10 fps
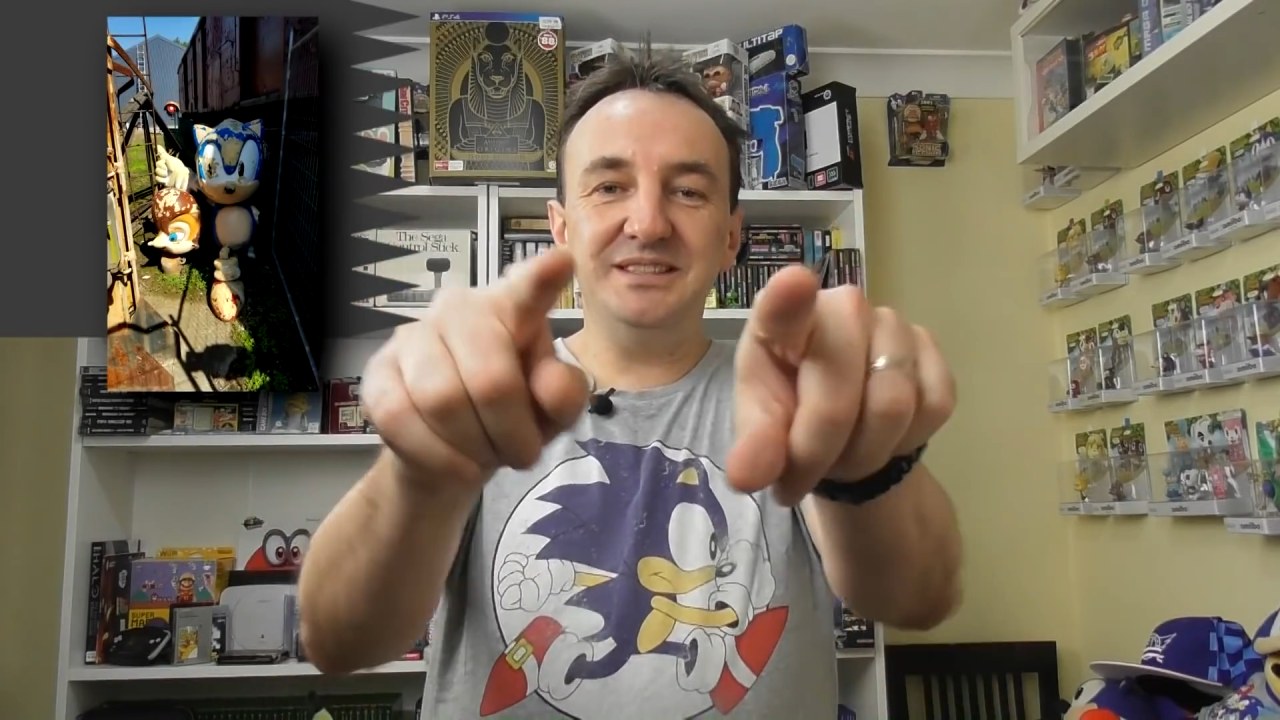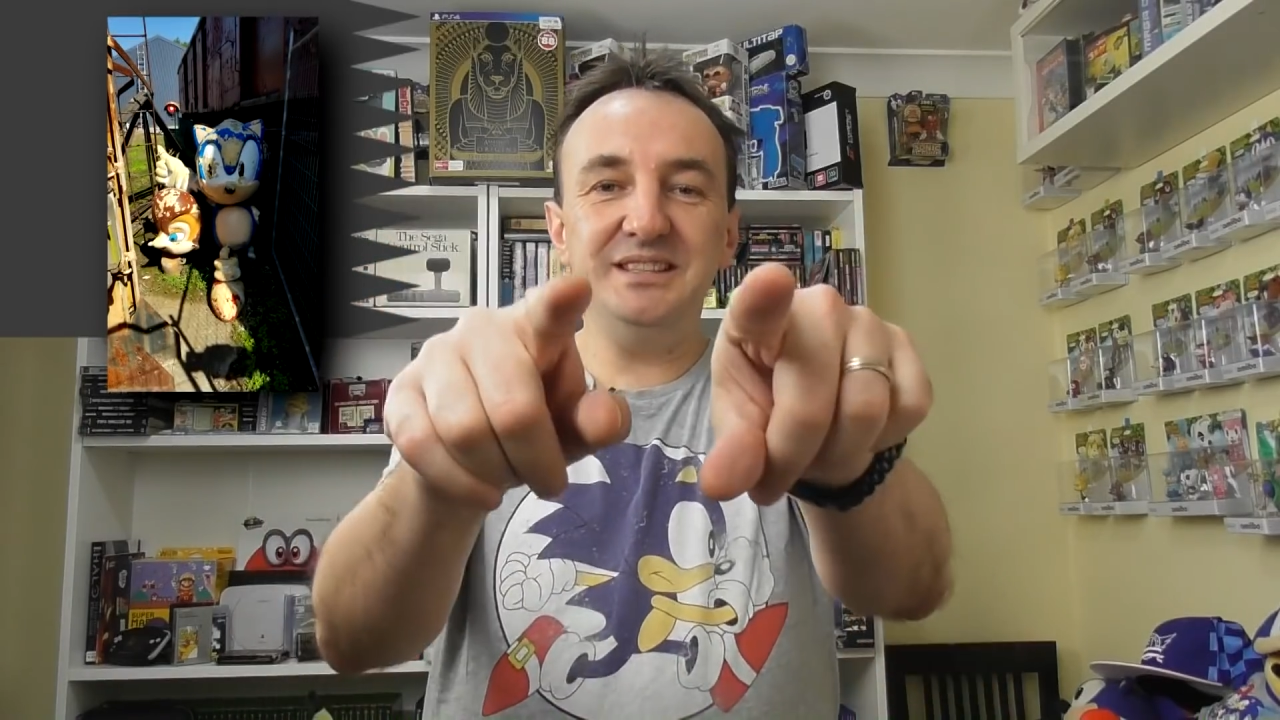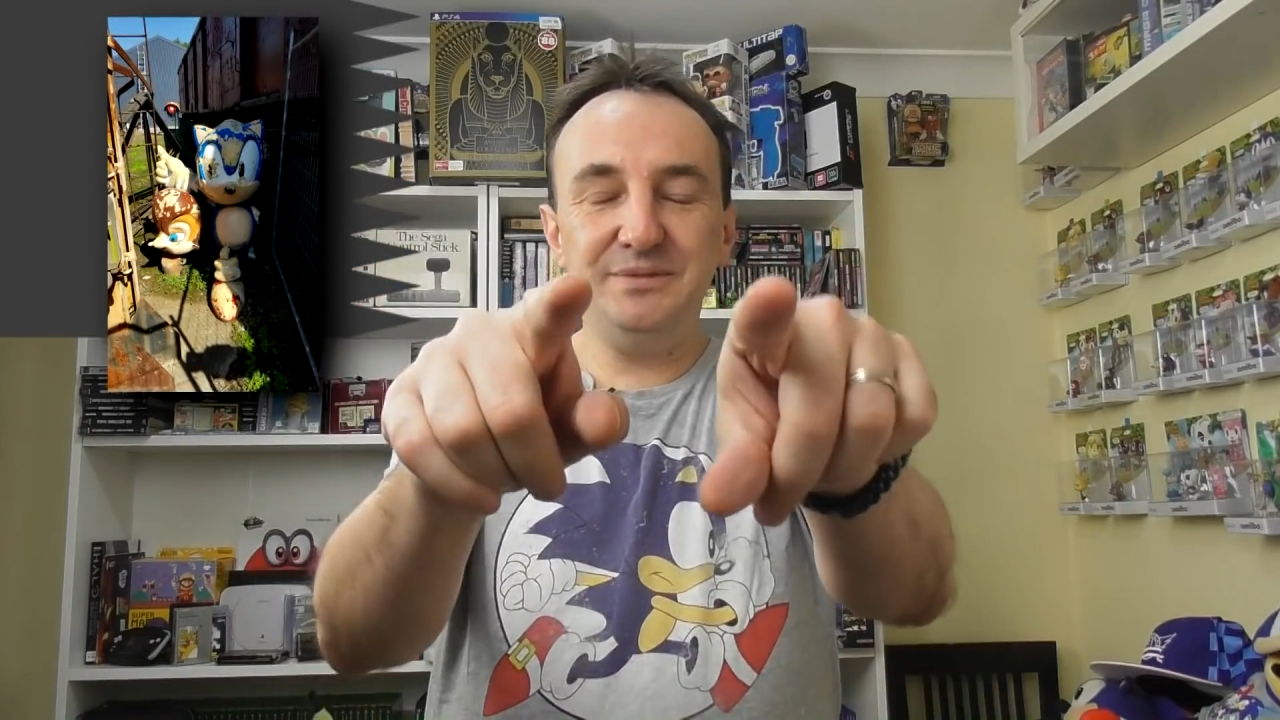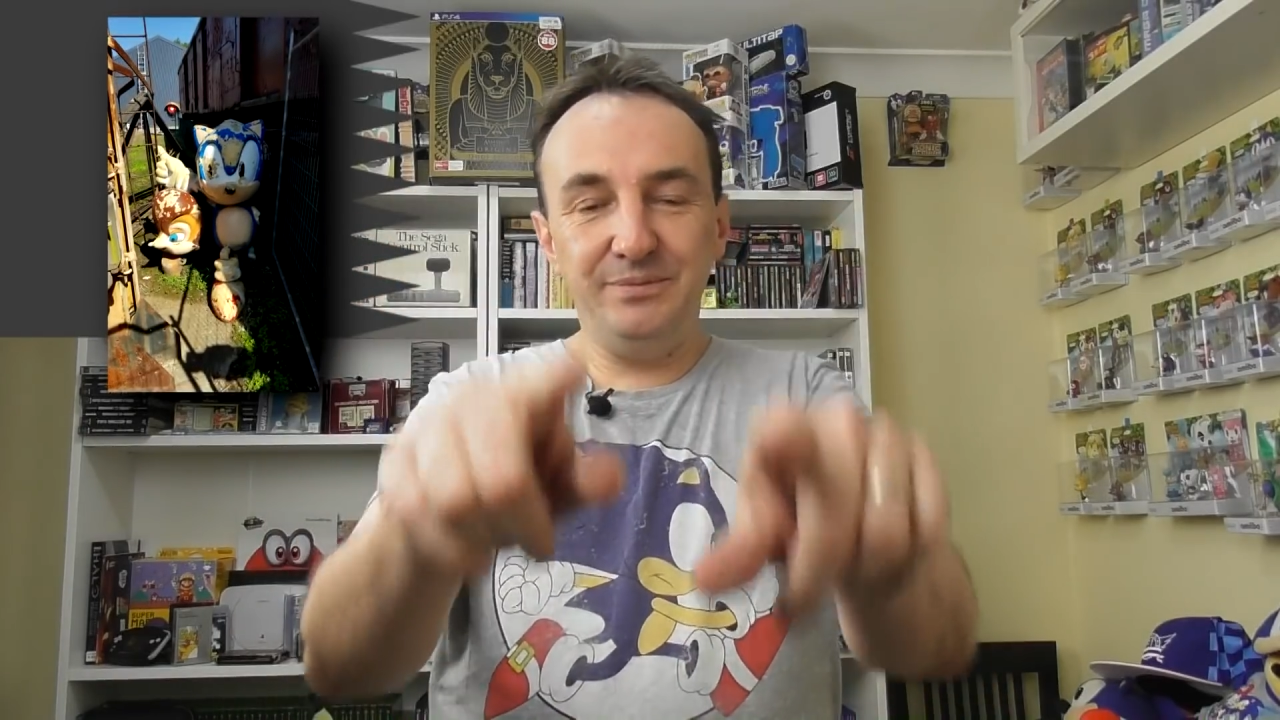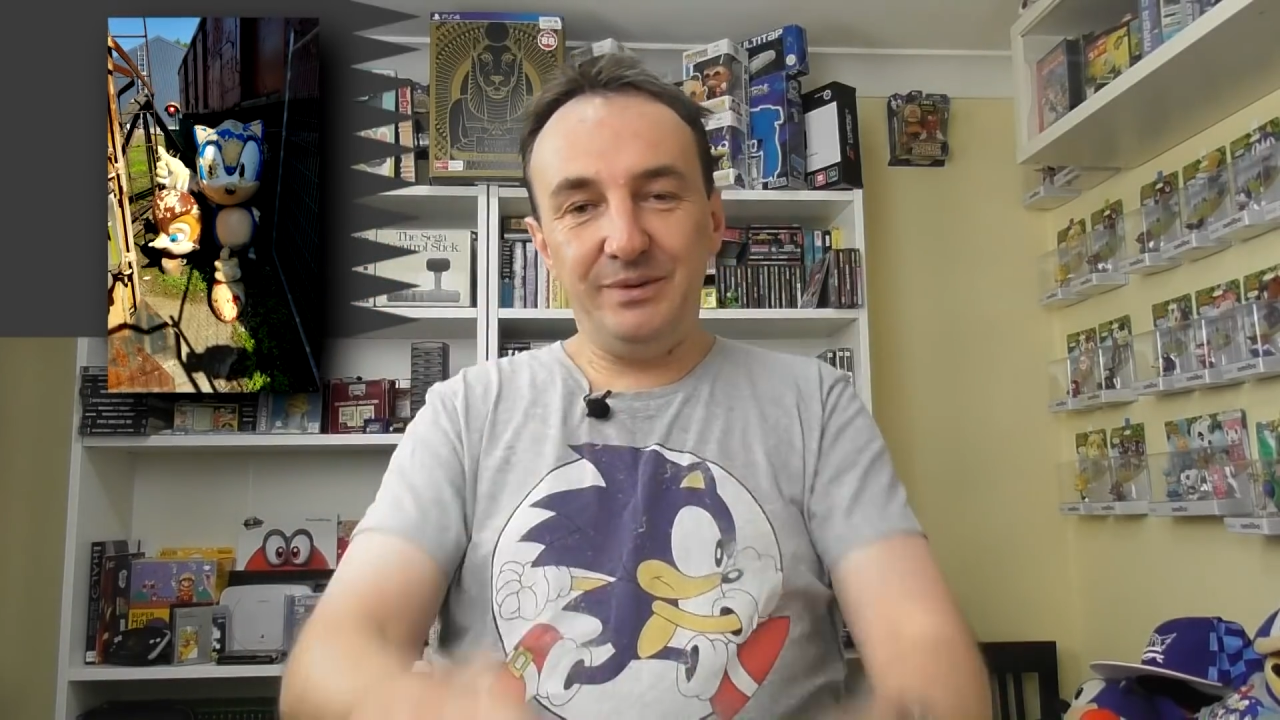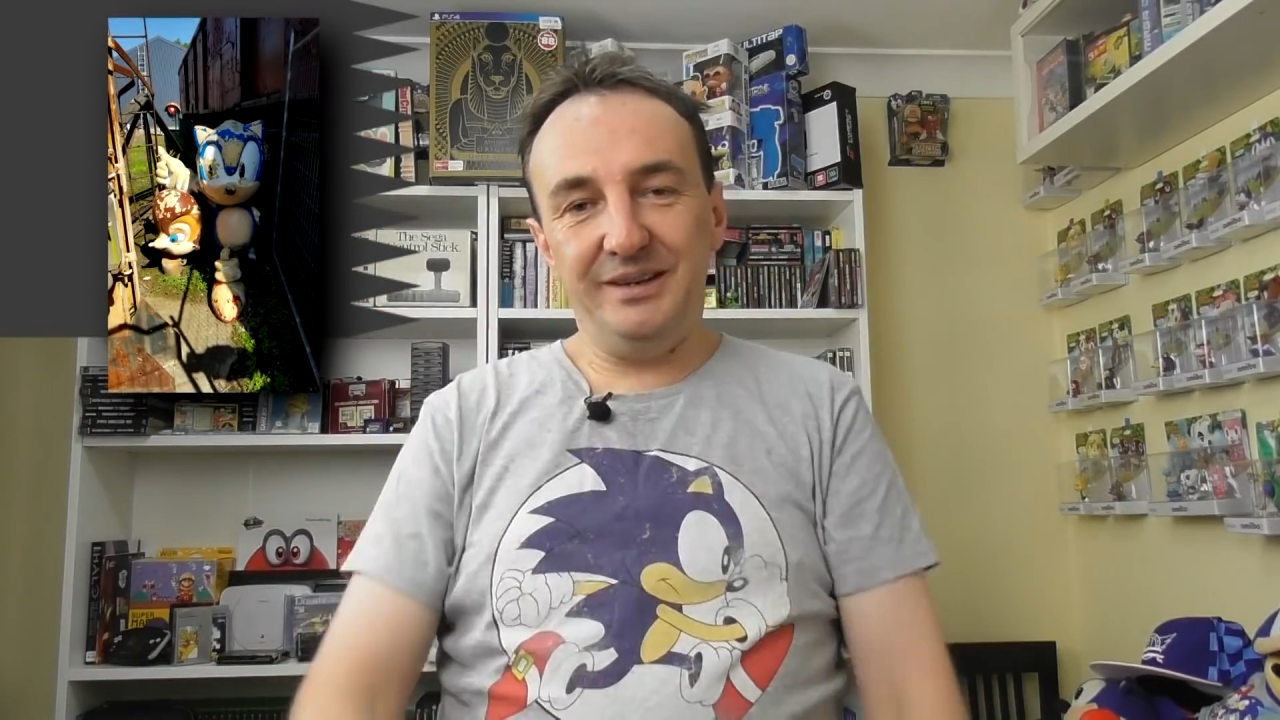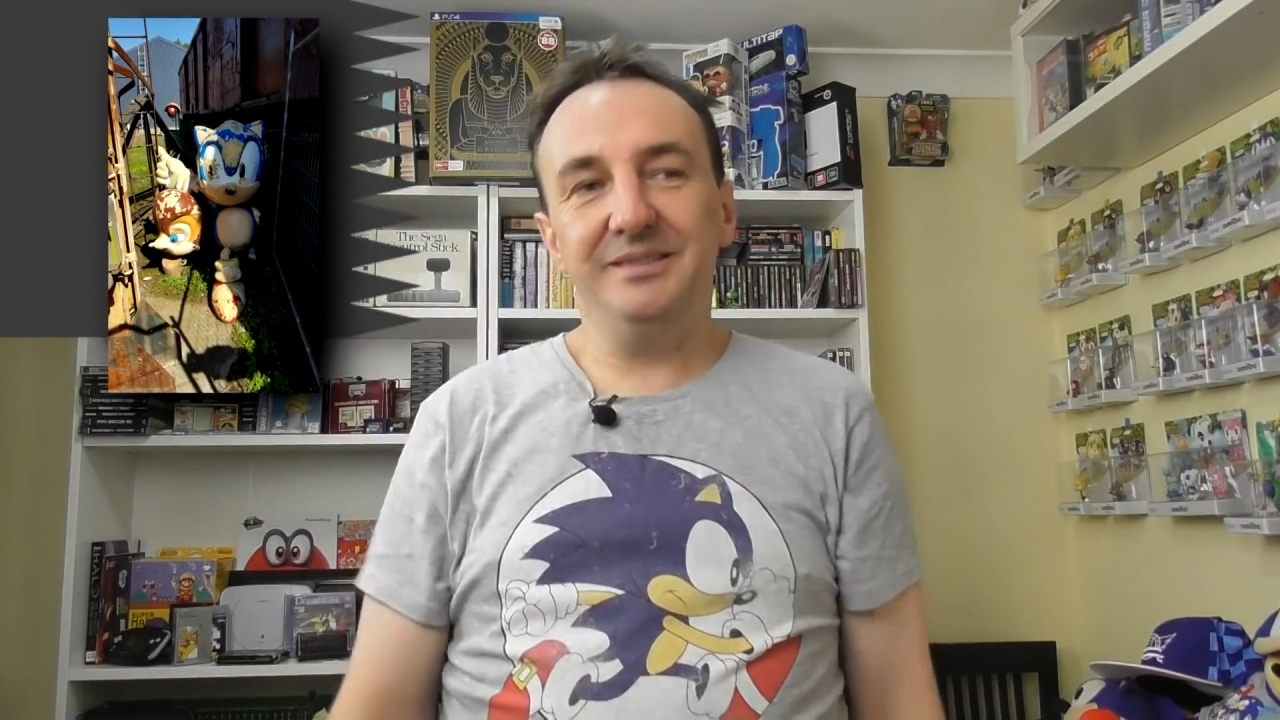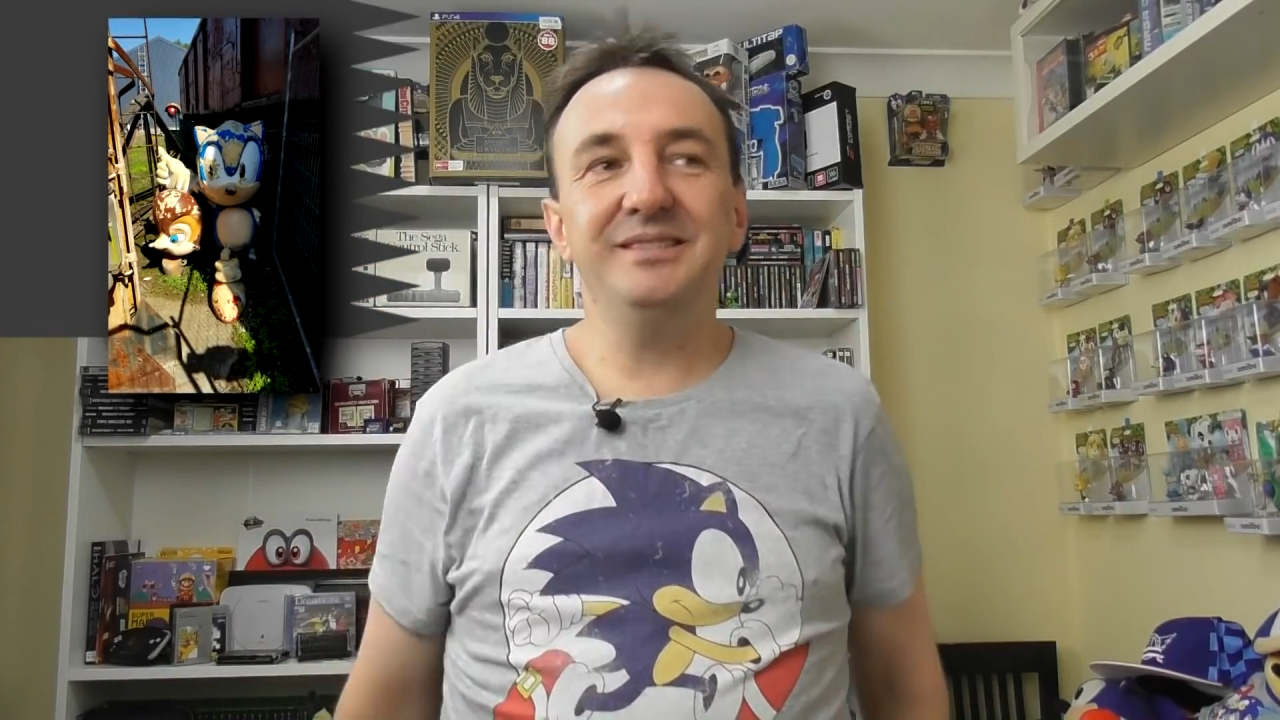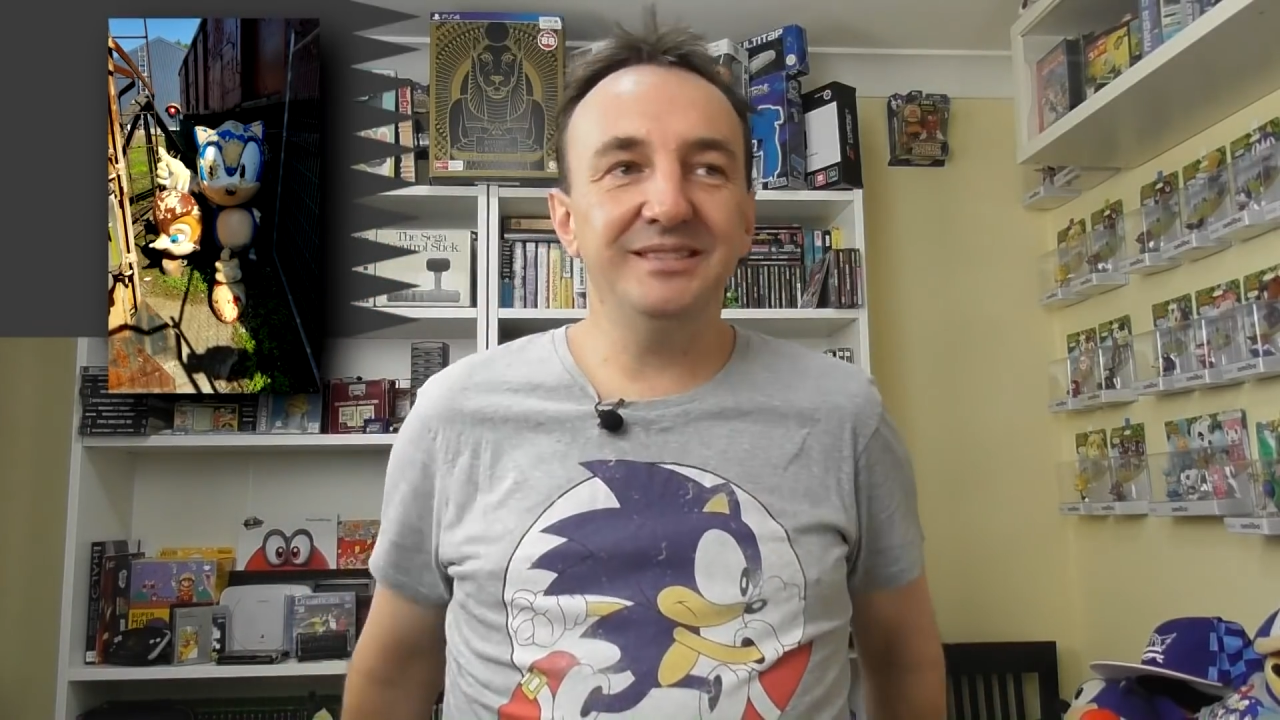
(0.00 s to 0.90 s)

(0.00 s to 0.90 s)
this one.